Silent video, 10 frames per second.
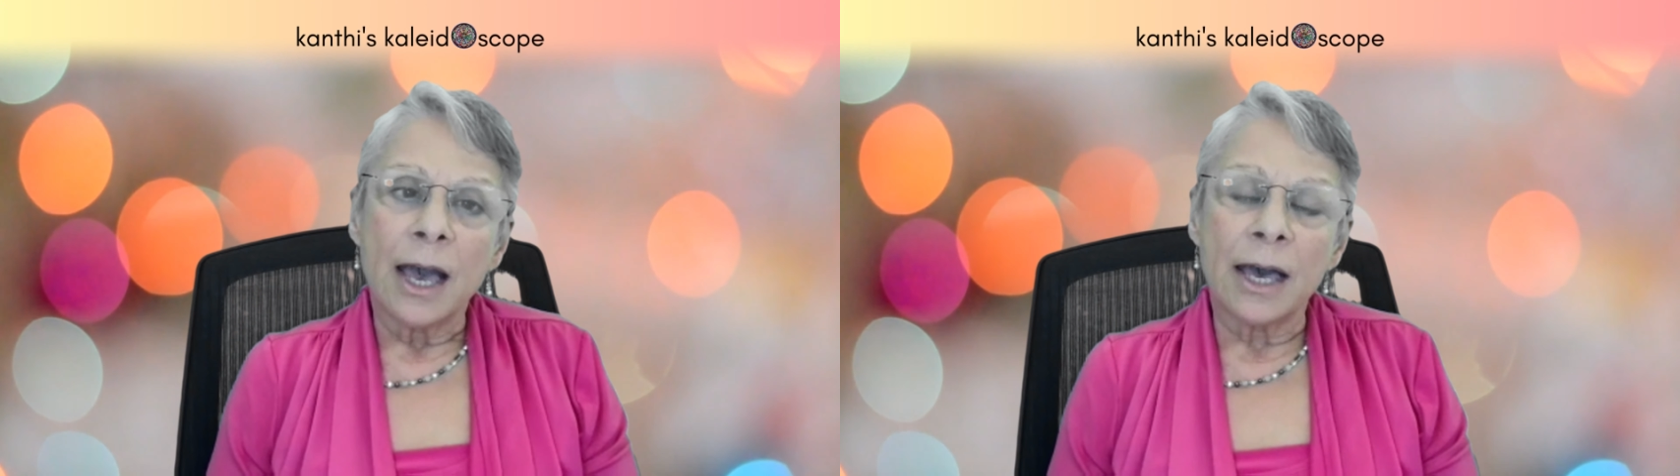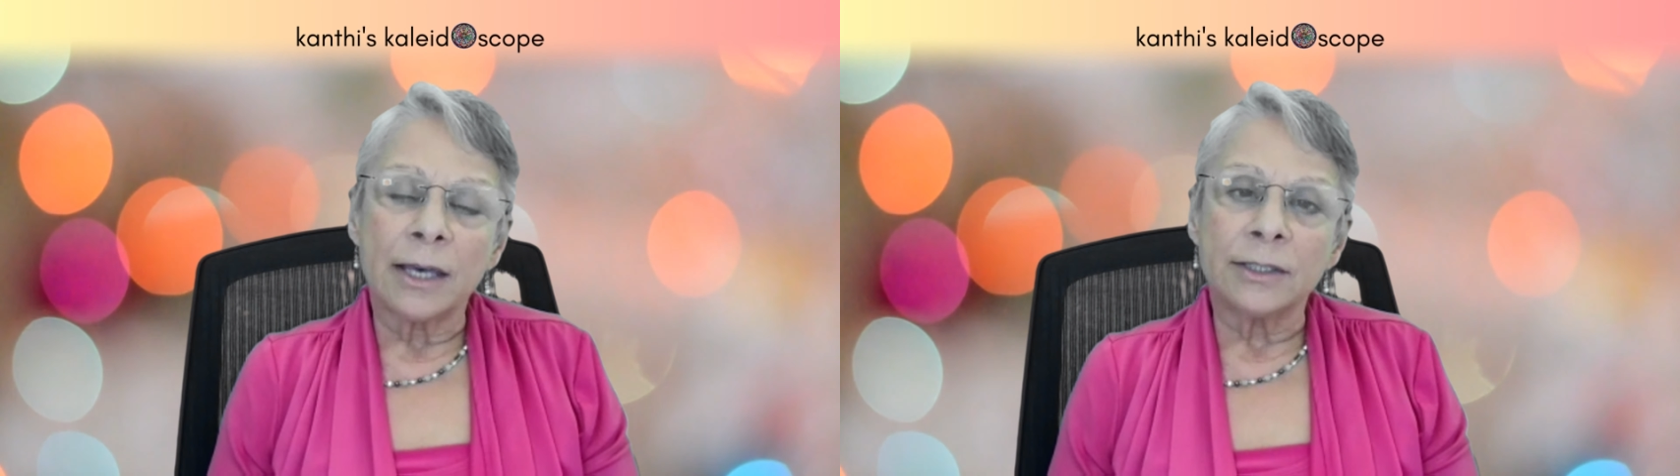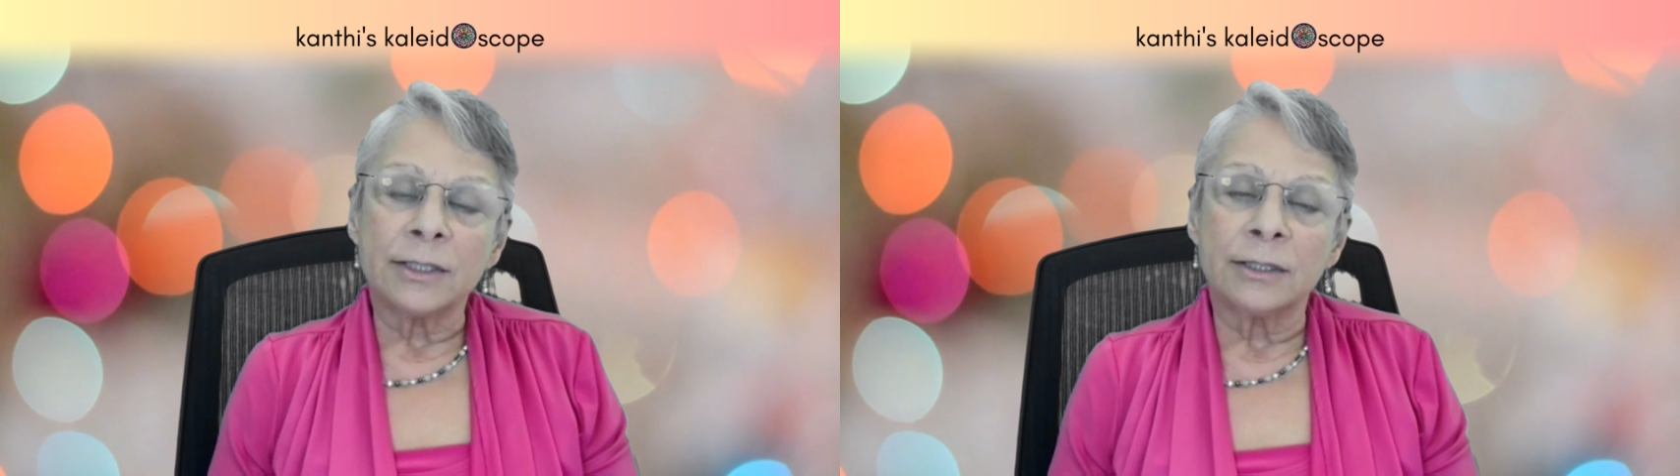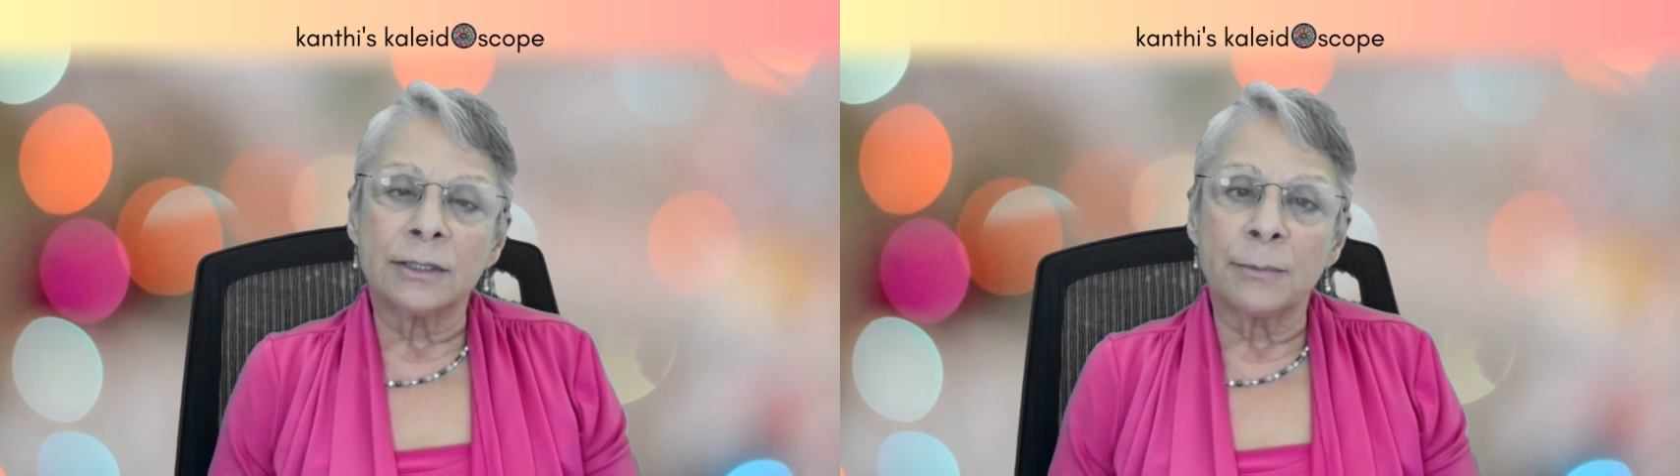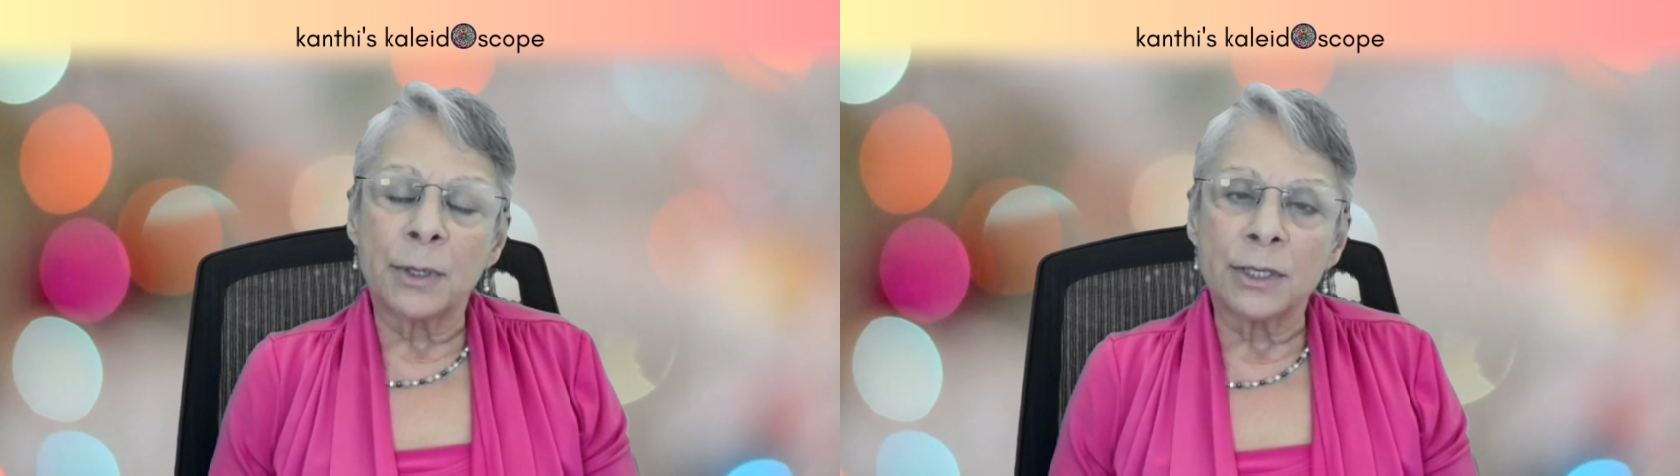And
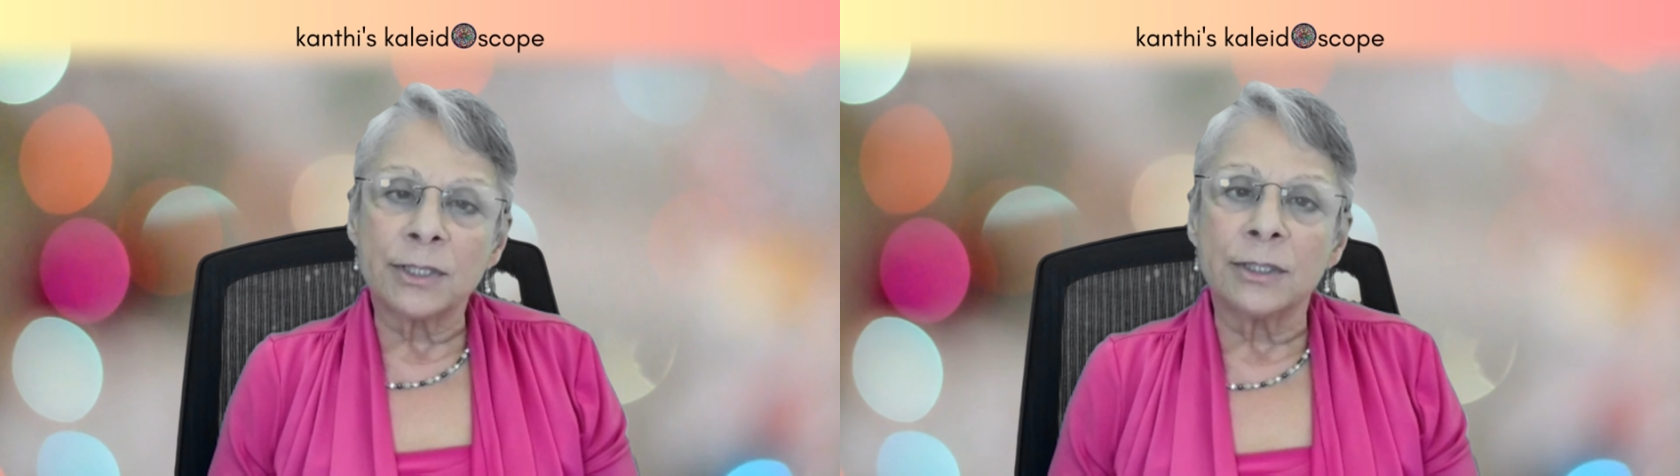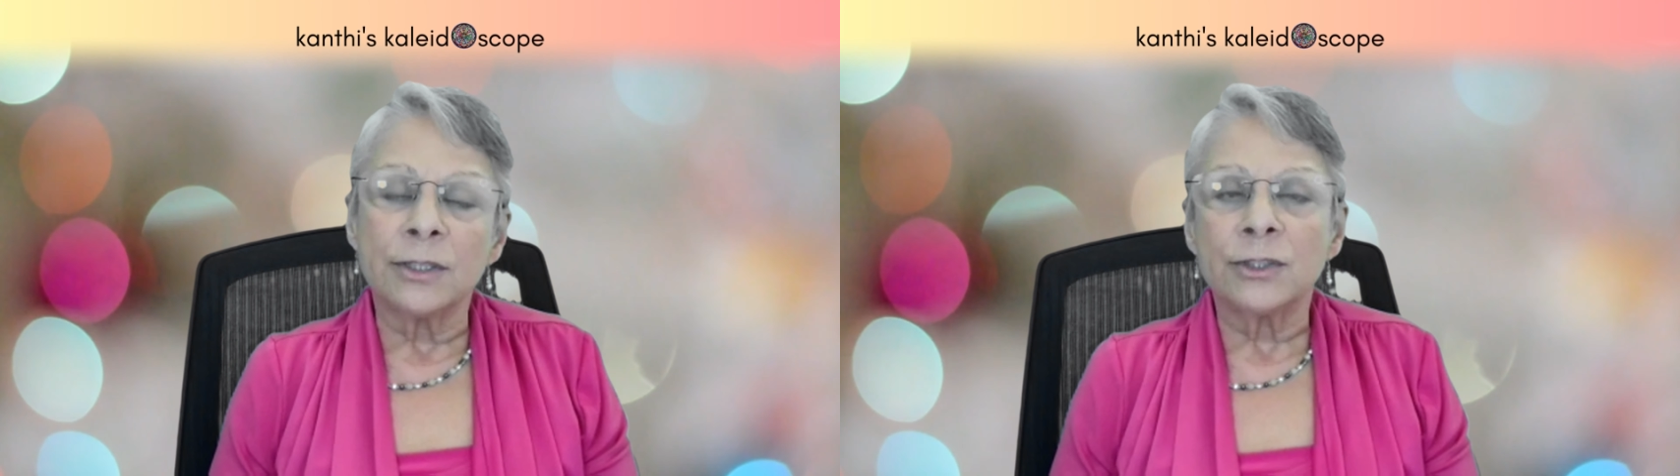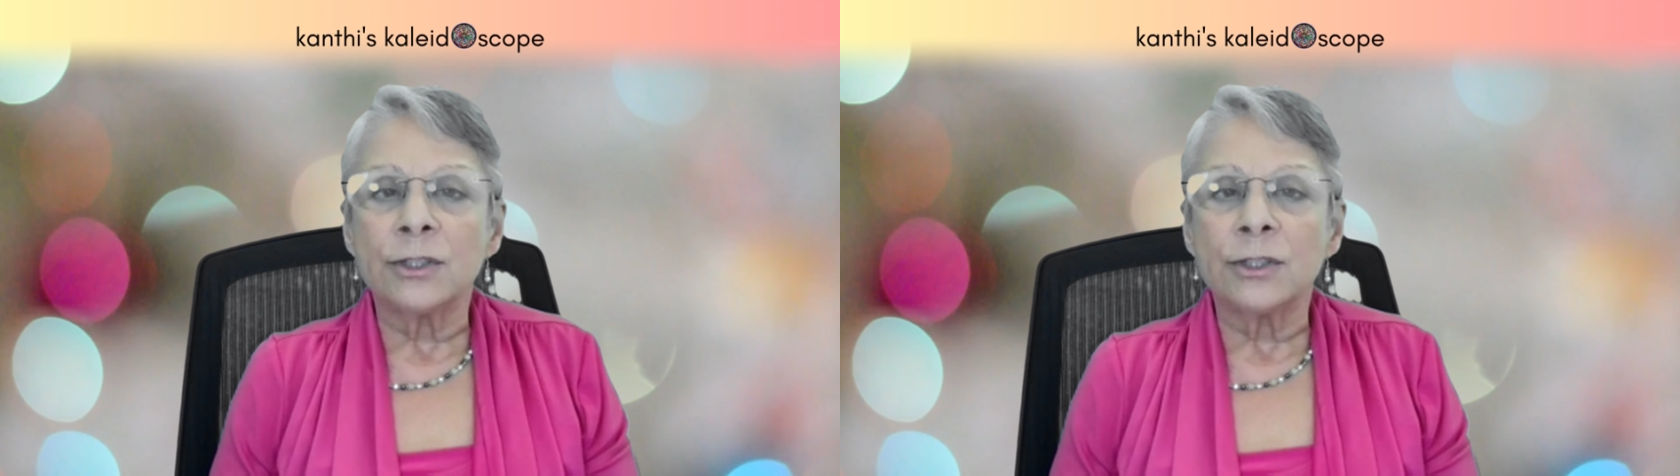the person in